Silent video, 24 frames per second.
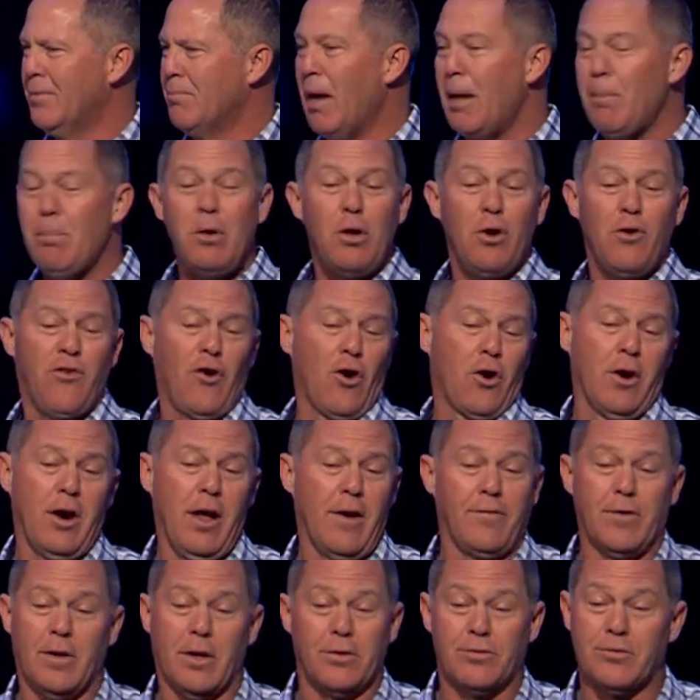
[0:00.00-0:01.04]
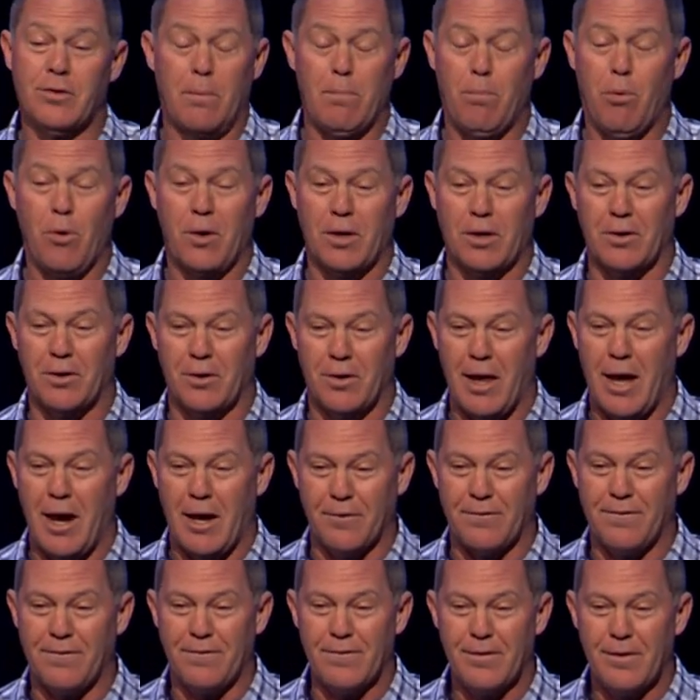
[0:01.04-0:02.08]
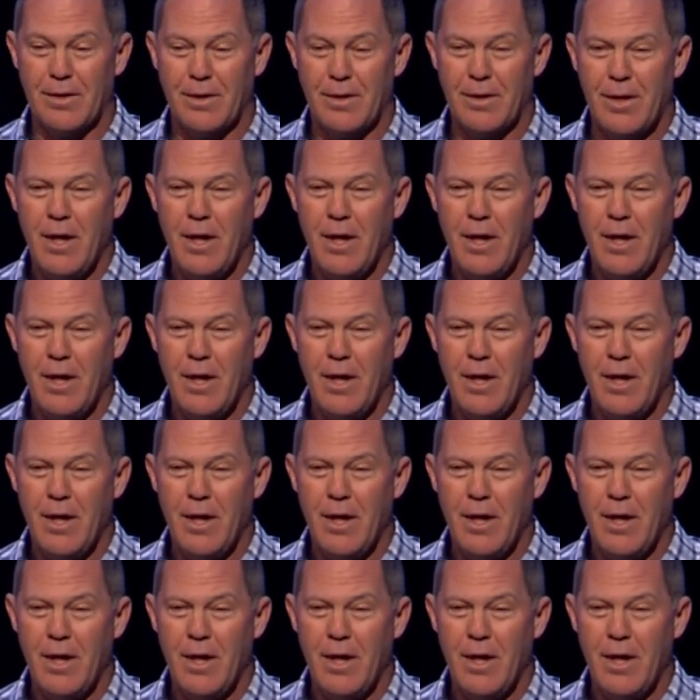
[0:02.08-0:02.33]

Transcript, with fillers: Maybe you've heard of it at some point in your life.